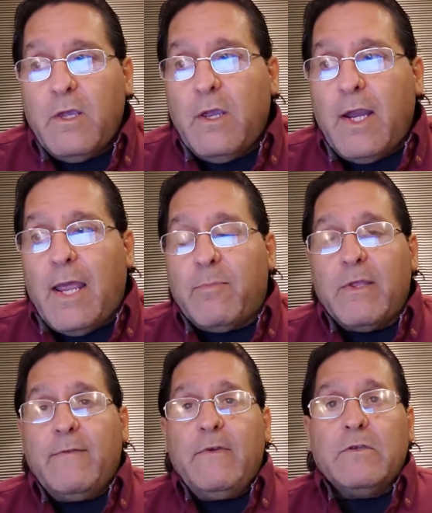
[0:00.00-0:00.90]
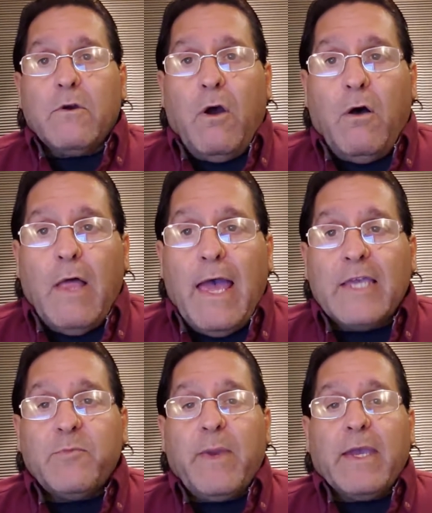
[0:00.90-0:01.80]
And I believe these are all
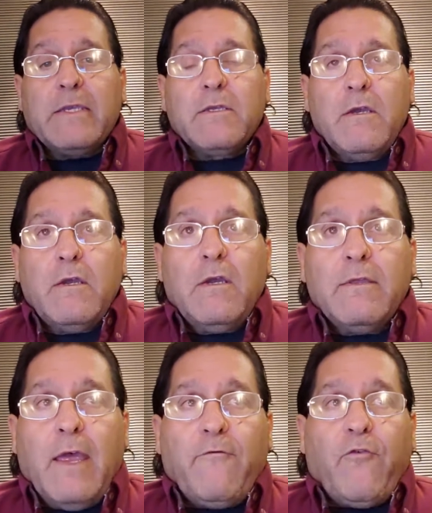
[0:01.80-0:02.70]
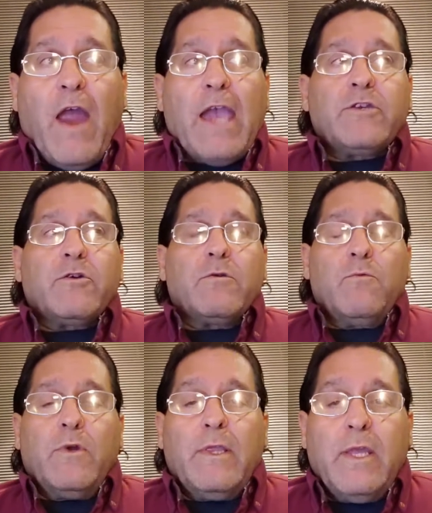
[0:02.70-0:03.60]
aspects that fractured
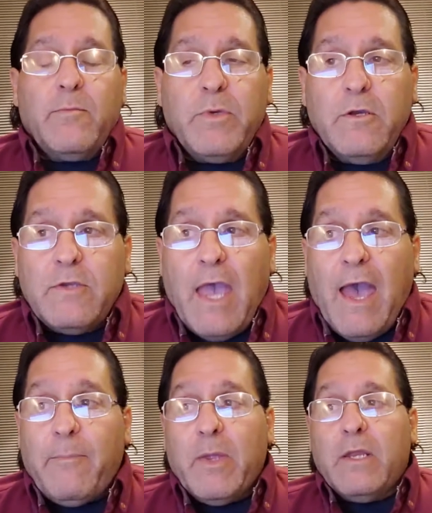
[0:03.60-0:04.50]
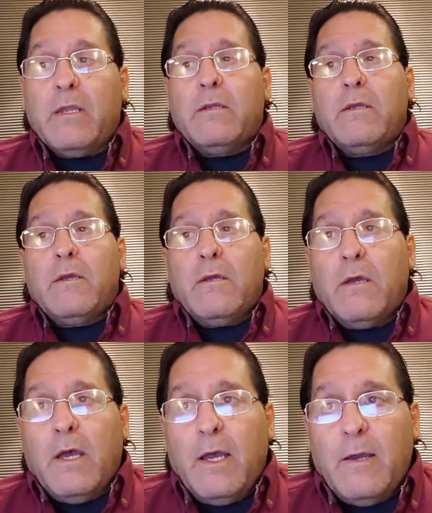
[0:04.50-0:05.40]
when the abuse happened,
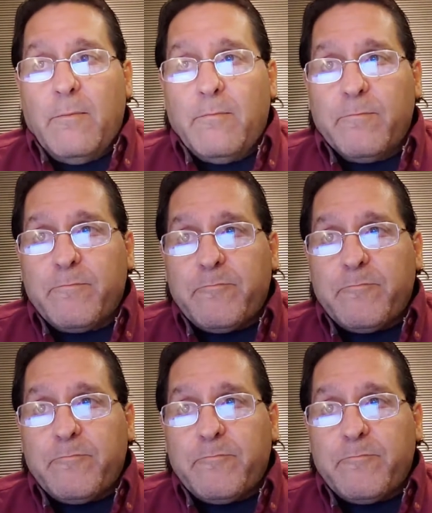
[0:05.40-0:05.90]
and